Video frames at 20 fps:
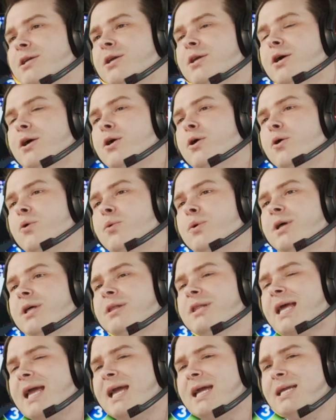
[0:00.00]
go
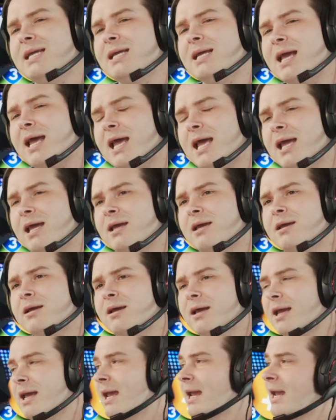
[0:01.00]
with ADA,
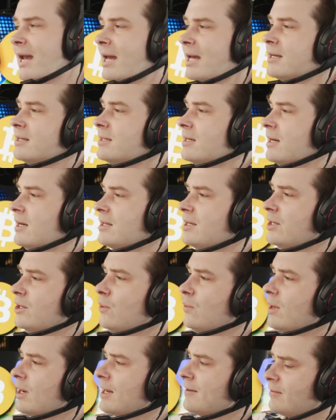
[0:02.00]
and uh, you know what?